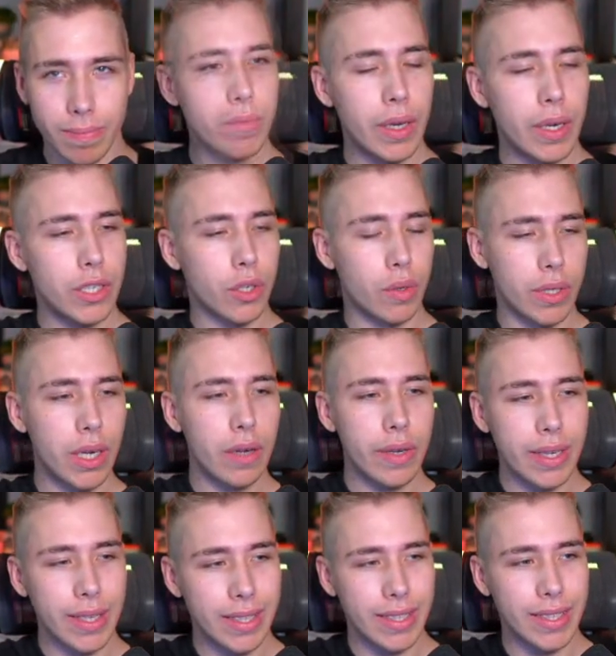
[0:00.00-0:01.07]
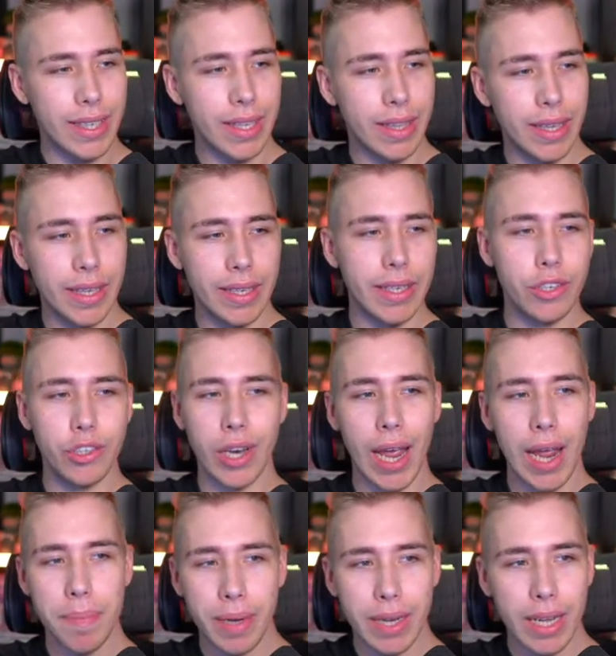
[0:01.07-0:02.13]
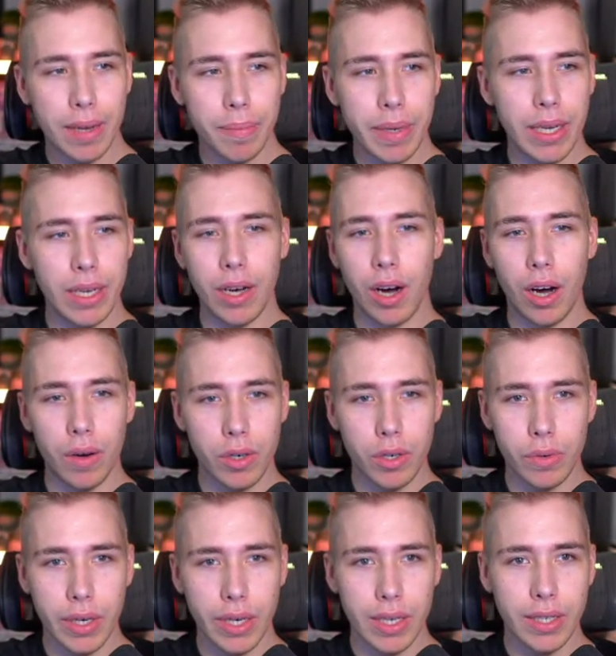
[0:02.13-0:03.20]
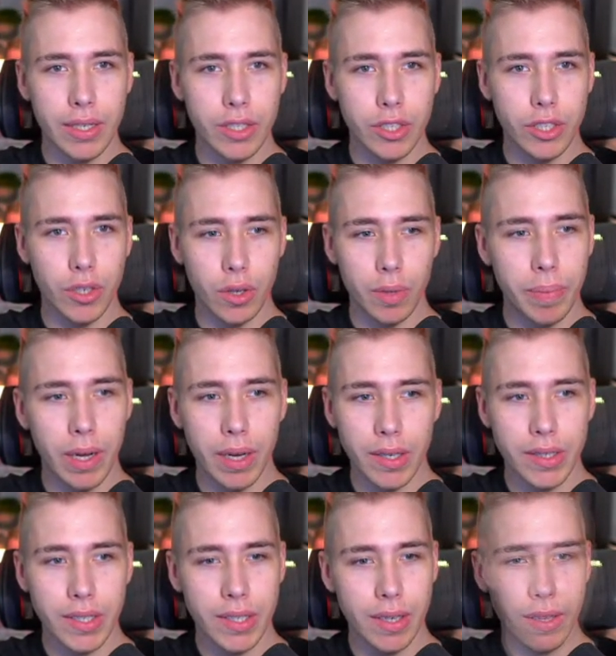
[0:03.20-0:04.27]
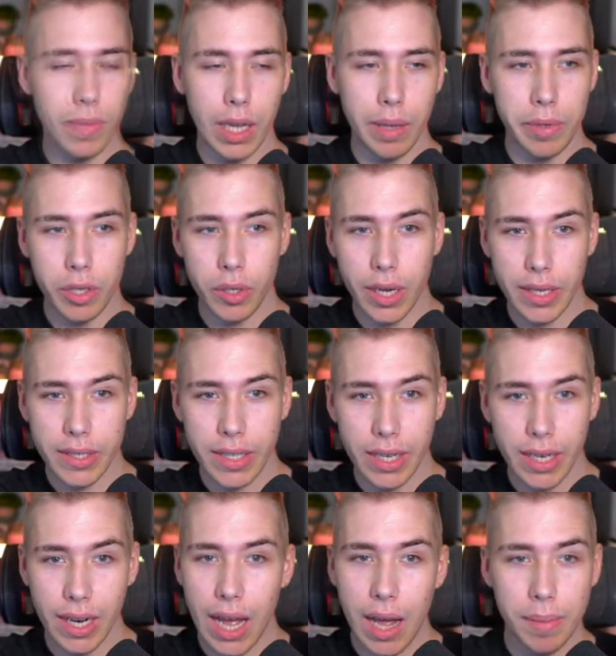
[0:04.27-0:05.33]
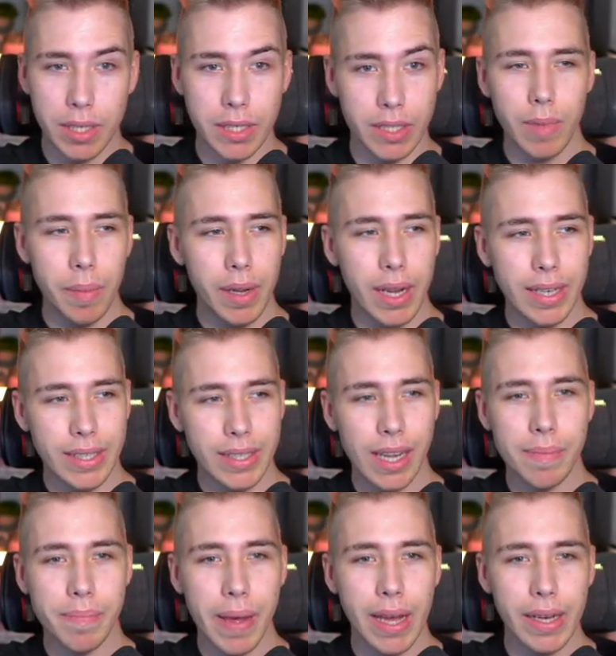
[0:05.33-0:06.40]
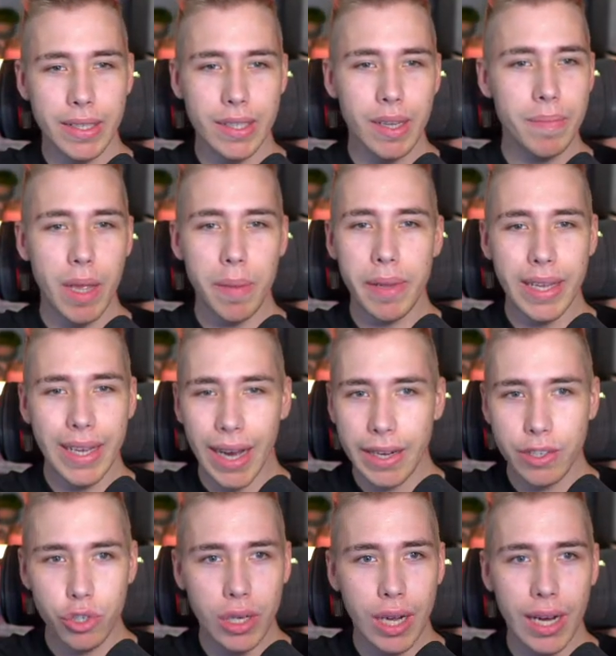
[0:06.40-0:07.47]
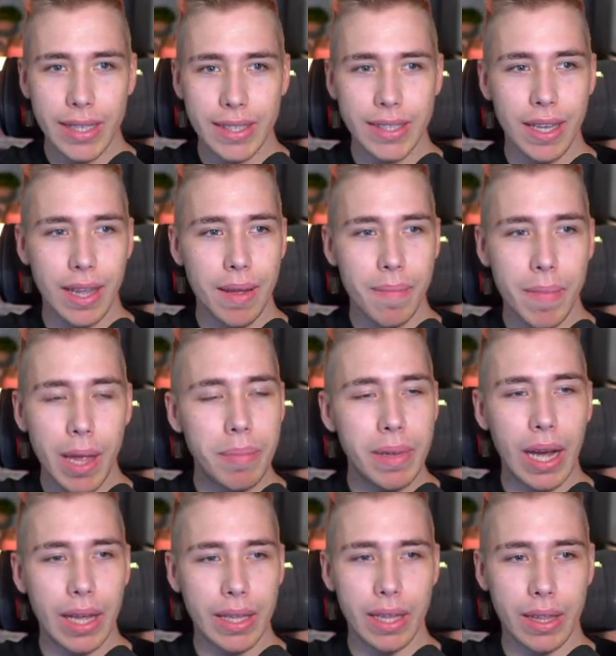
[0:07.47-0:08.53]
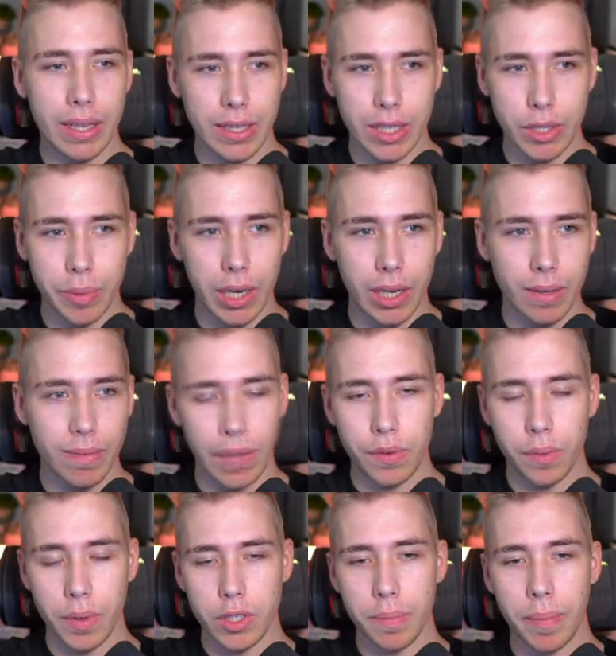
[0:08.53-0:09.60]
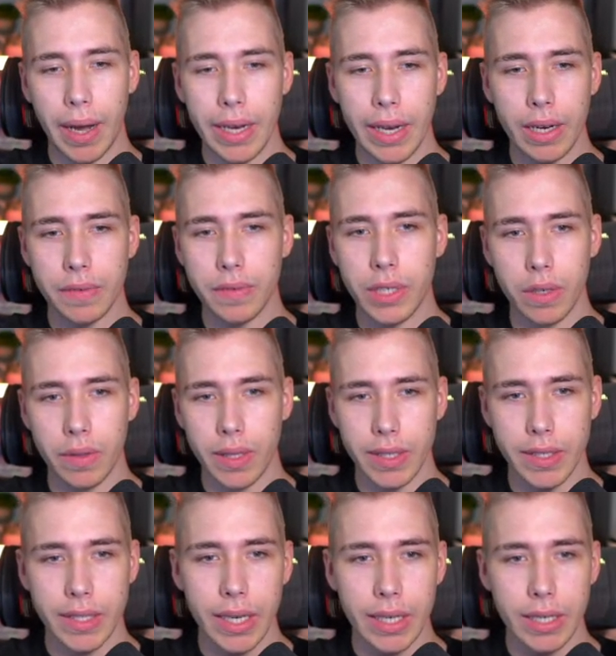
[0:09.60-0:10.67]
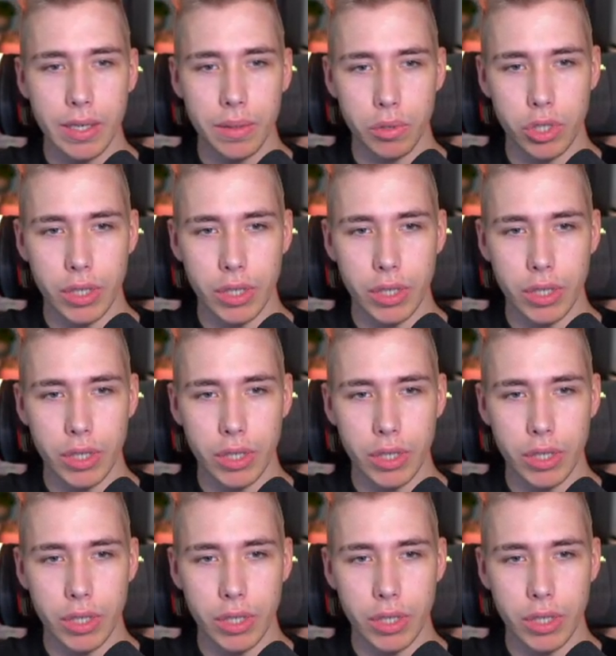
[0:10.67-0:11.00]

When you scroll down, you can see the Degen Ape Academy, Orrery, Soul Punks. Maybe you guys like llamas, maybe you guys like bears, maybe kaiju cards, maybe other things as well. If you were to buy an NFT on this site, you would